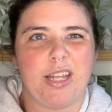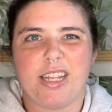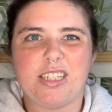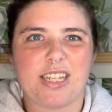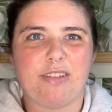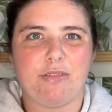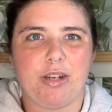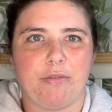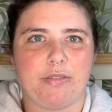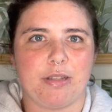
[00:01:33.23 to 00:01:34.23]
just get rid
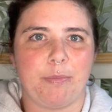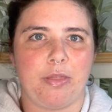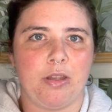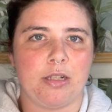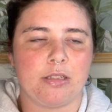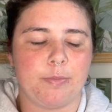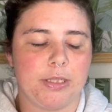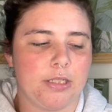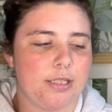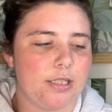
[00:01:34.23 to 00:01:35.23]
of some things,
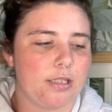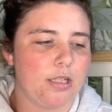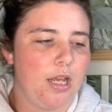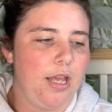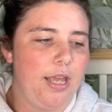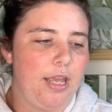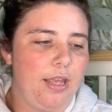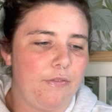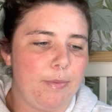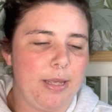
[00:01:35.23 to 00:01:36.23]
because
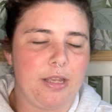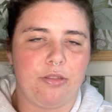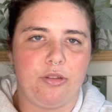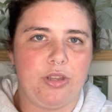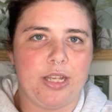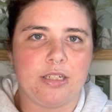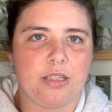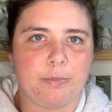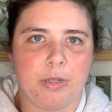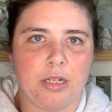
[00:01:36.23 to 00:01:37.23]
if I make it through the end of
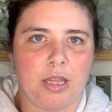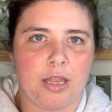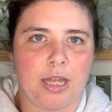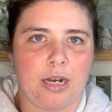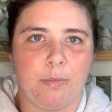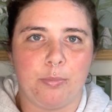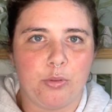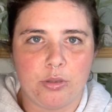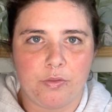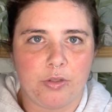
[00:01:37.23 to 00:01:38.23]
the month and I'm
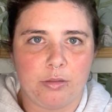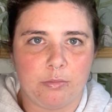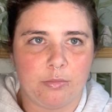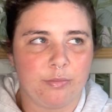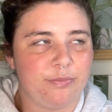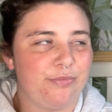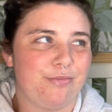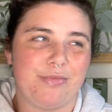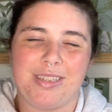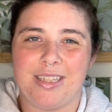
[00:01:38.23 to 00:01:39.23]
bored of them,
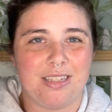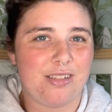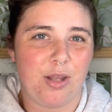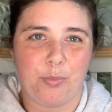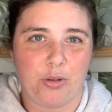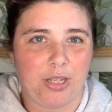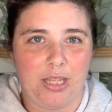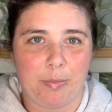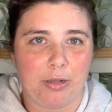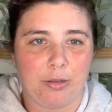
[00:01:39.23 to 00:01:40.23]
then there's no point
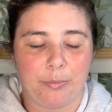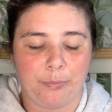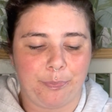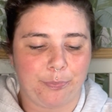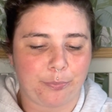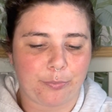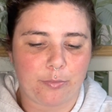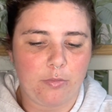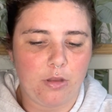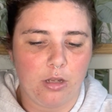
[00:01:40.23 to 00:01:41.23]
keeping them.
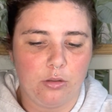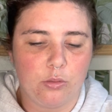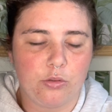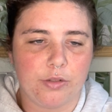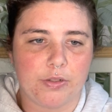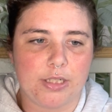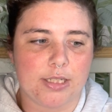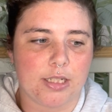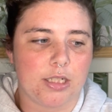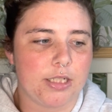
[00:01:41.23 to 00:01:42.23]
Or if I
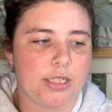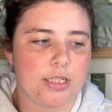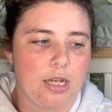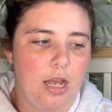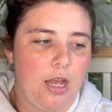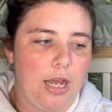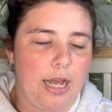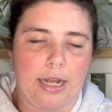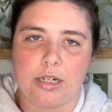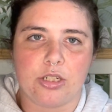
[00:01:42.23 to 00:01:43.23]
decide
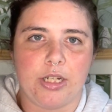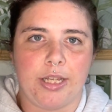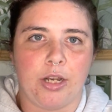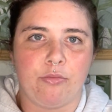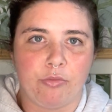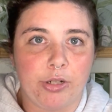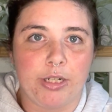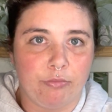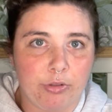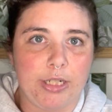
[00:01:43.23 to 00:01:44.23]
actually I
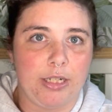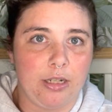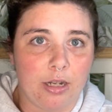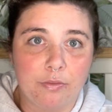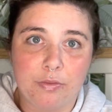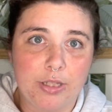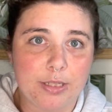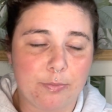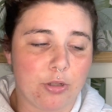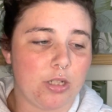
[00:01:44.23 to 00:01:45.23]
really love
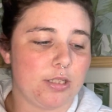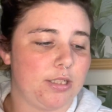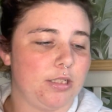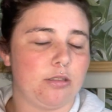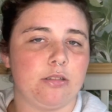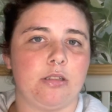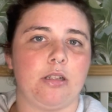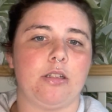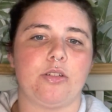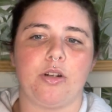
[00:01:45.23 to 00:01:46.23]
this product still,
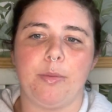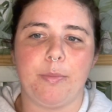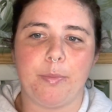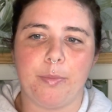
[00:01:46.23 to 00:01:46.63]
sorry my